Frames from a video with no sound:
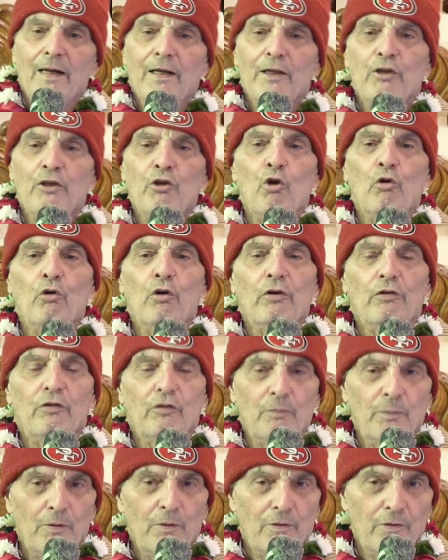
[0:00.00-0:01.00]
Your
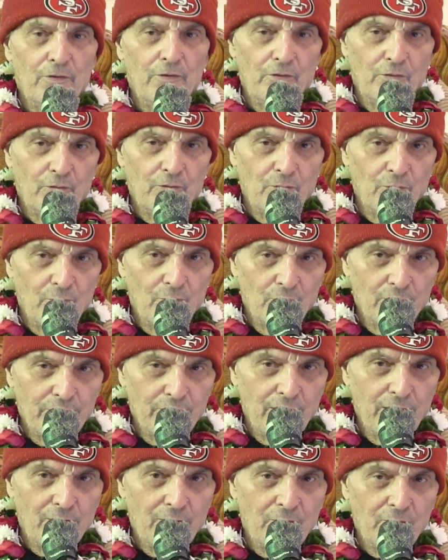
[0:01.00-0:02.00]
spirit soul,
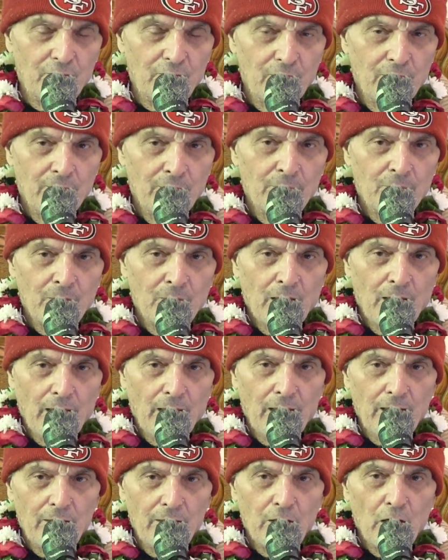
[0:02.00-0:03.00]
yes.
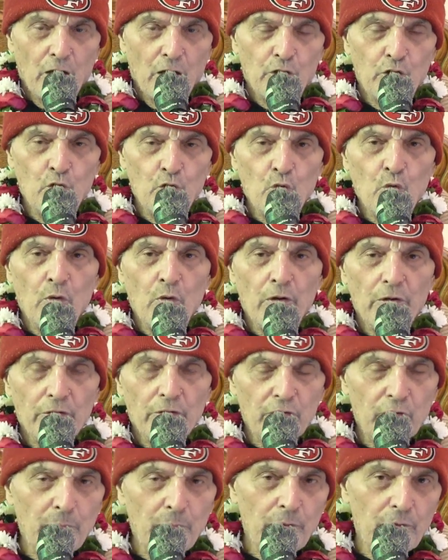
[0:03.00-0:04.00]
And you are a
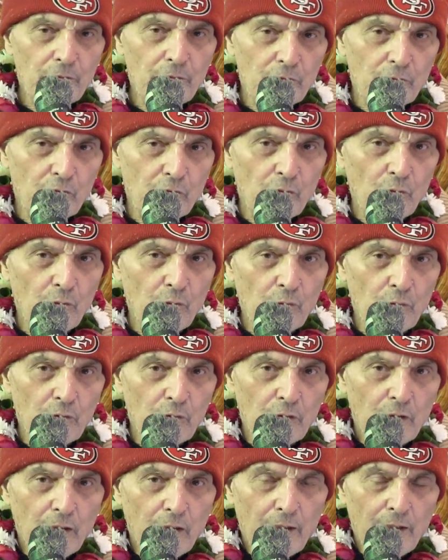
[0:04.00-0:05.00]
spirit
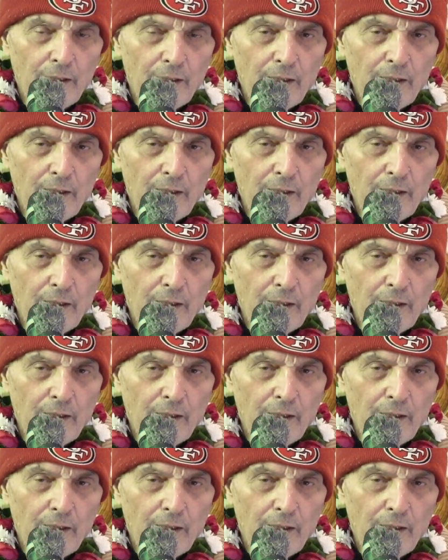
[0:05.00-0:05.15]
soul